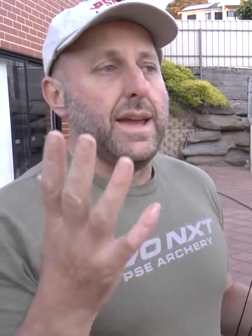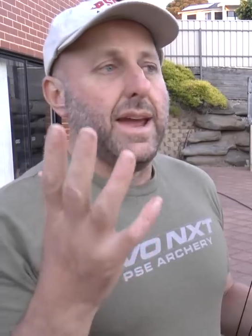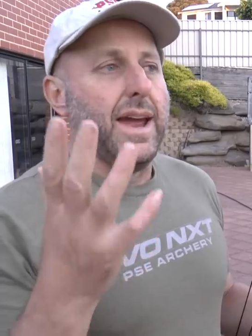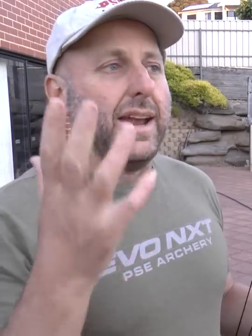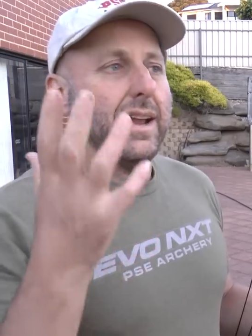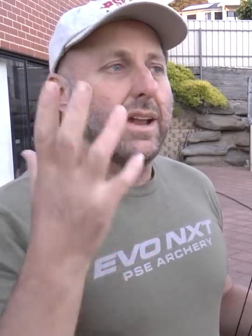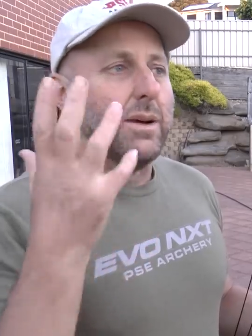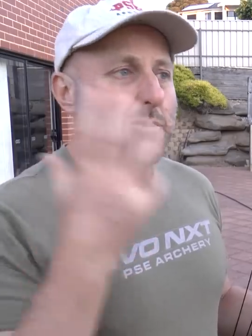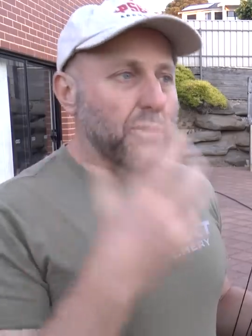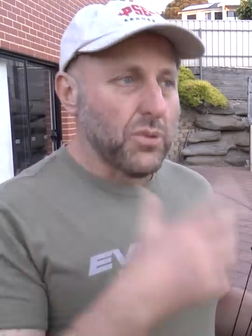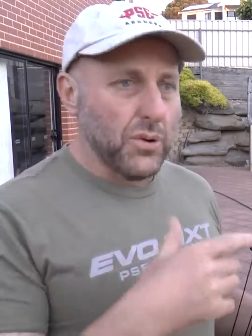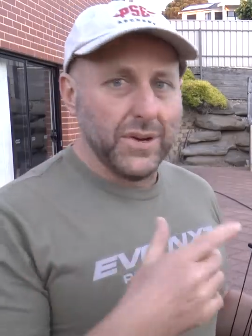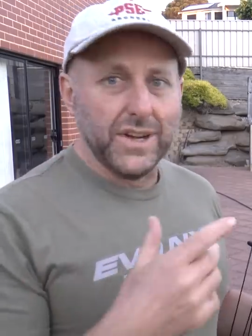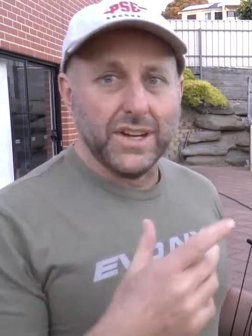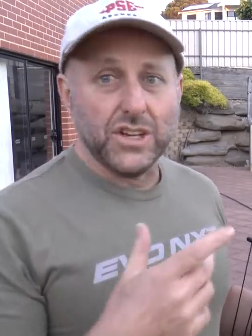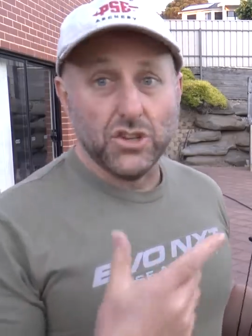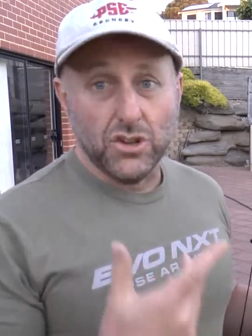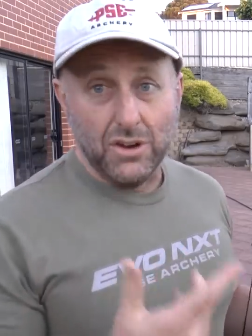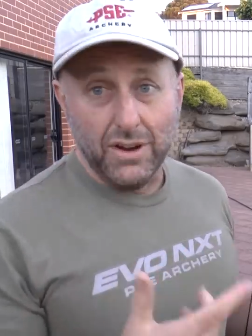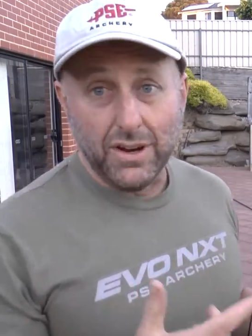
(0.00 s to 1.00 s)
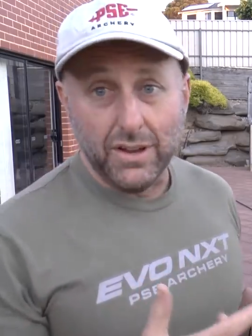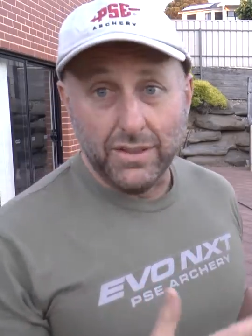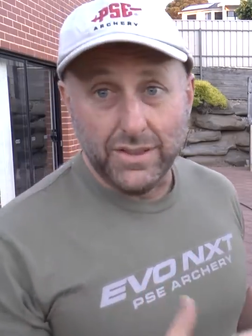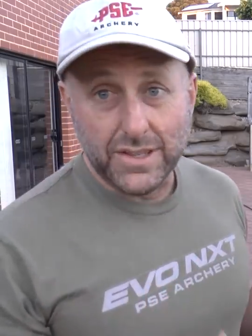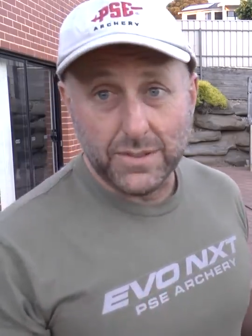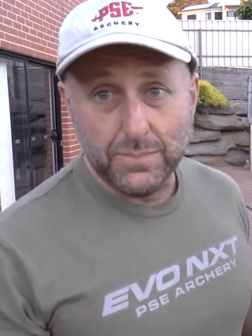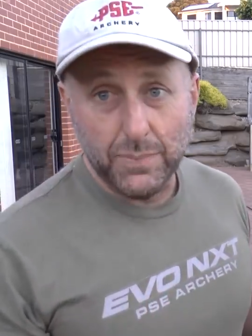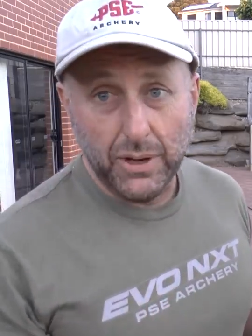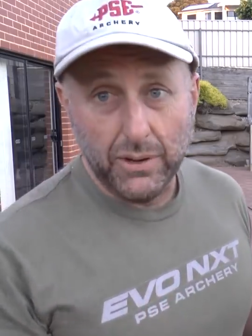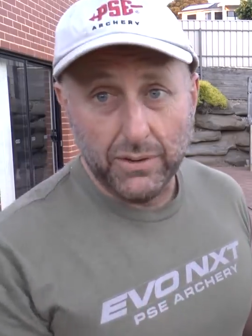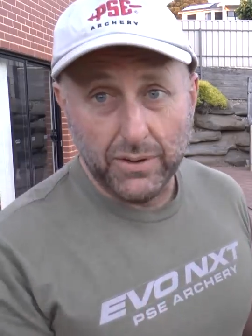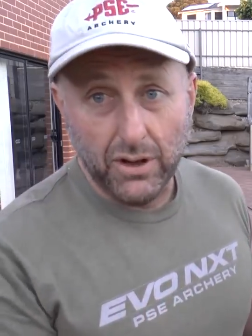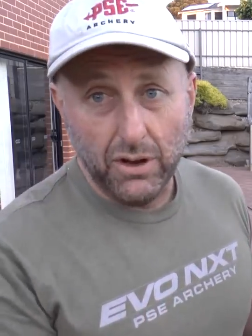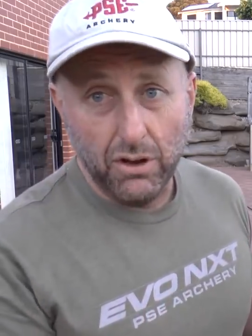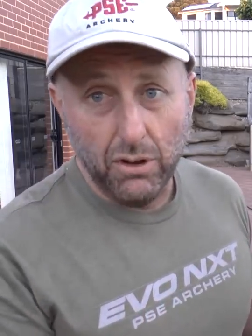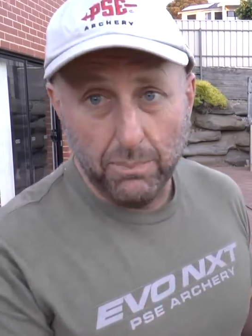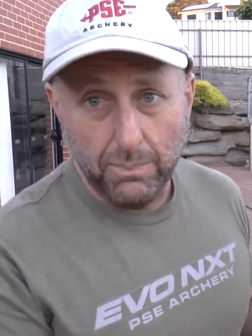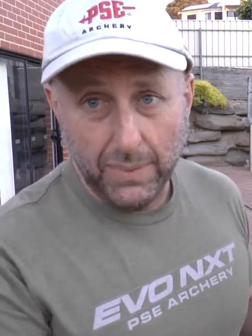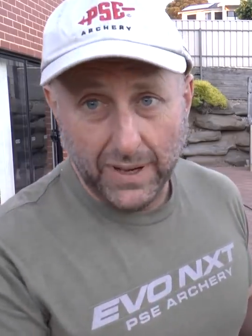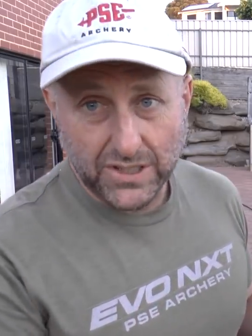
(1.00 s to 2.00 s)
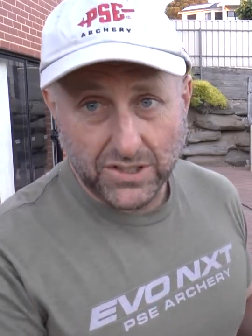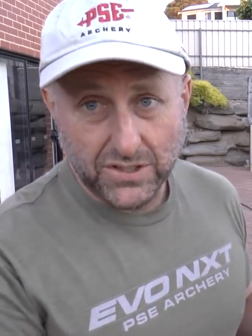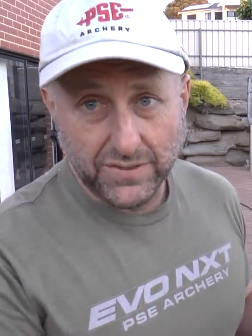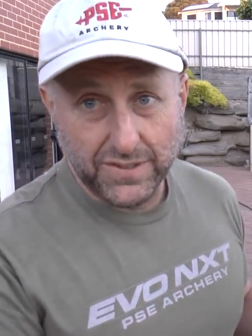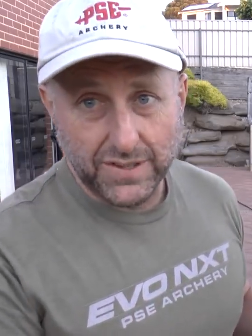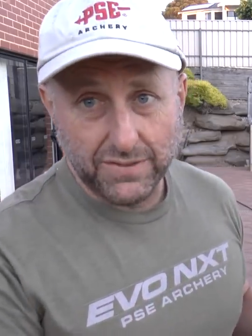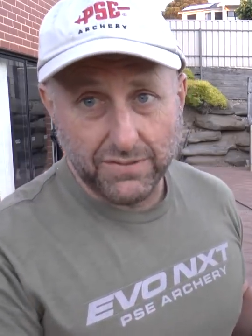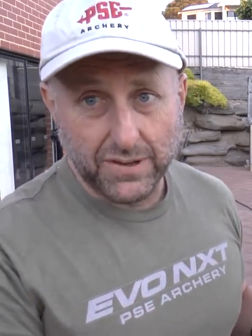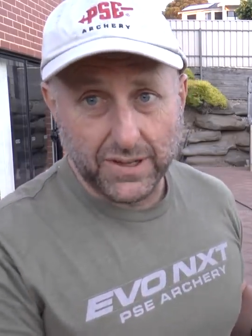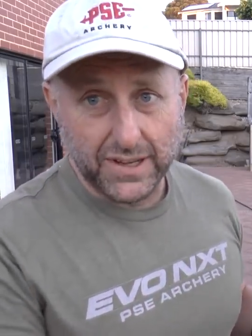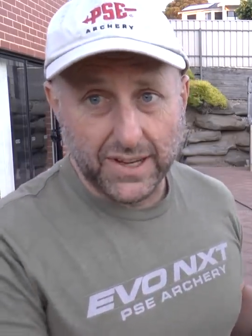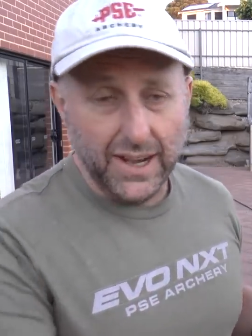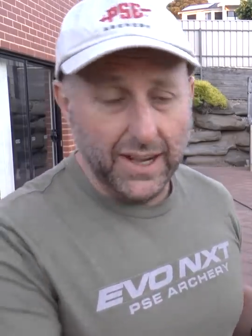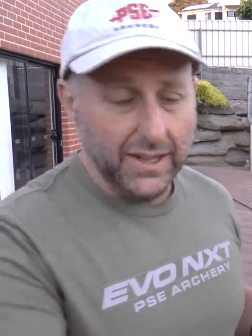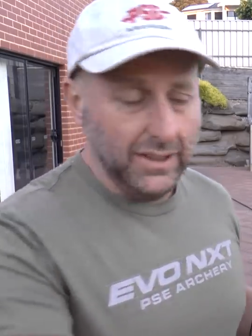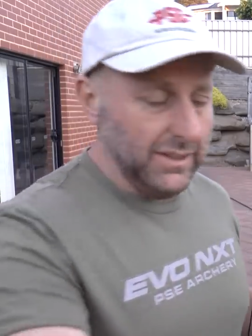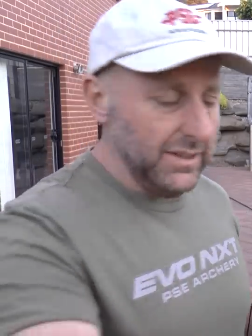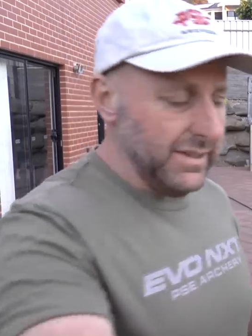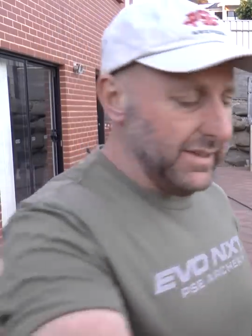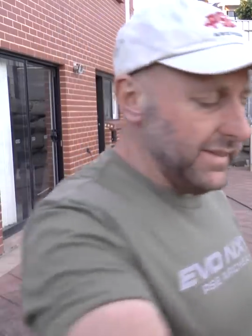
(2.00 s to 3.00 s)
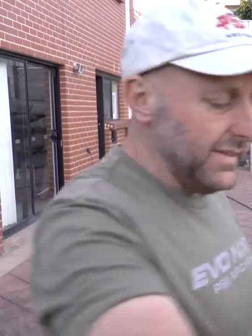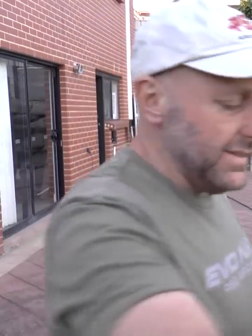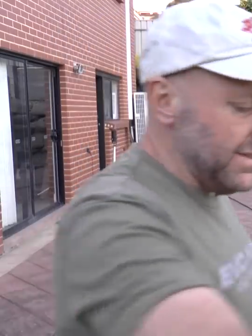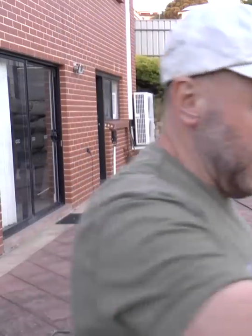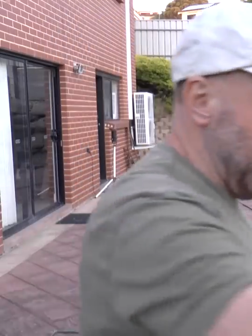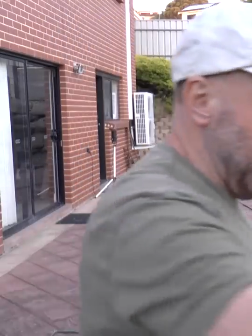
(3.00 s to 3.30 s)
And I'm pretty sure I got this bow in a whole bunch of different colors